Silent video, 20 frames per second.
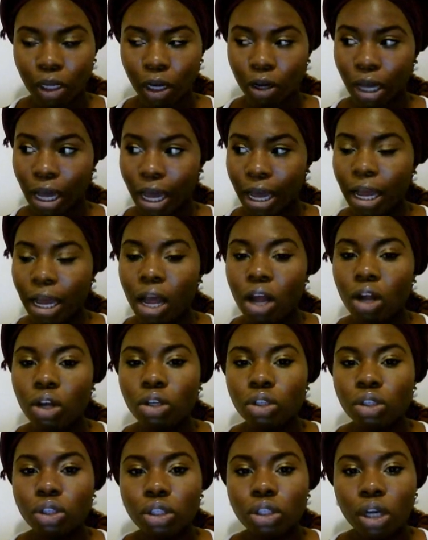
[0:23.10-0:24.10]
Okay,
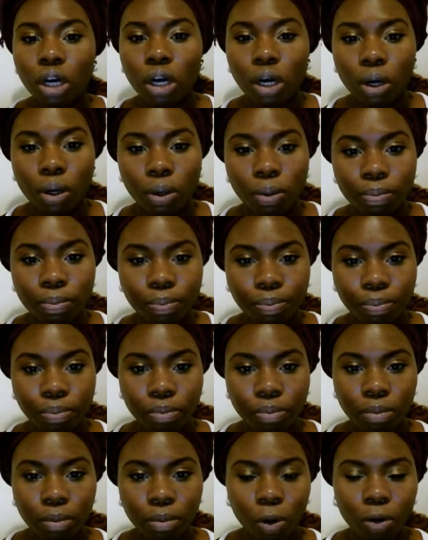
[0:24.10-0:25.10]
so,
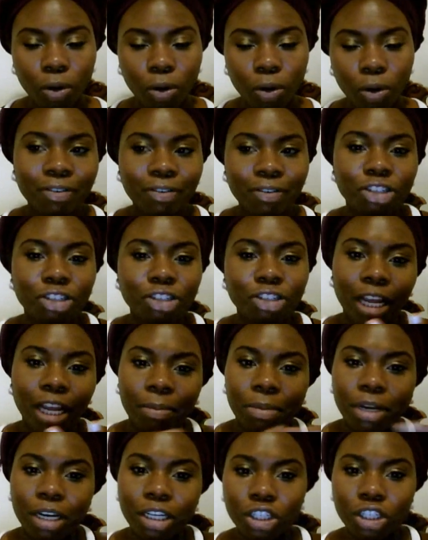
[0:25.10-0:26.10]
or not even
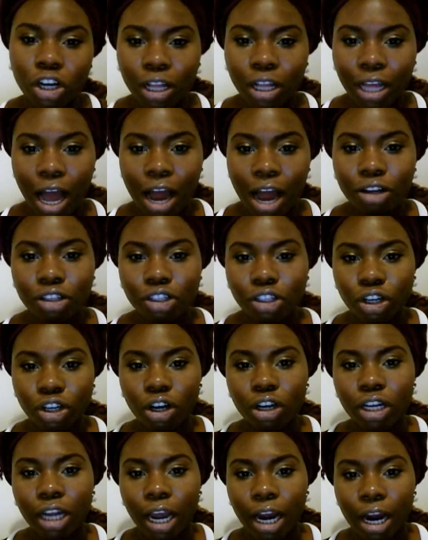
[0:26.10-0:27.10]
straighten because curling irons
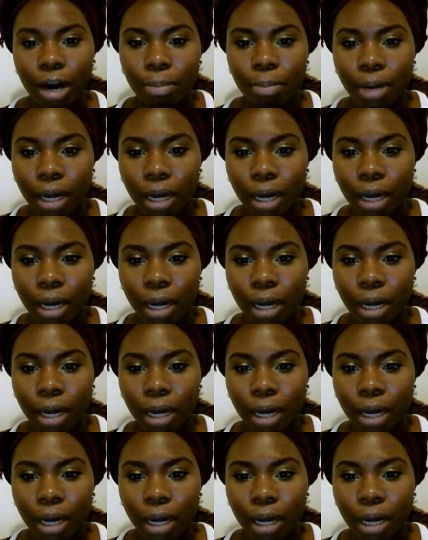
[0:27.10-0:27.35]
curl your hair,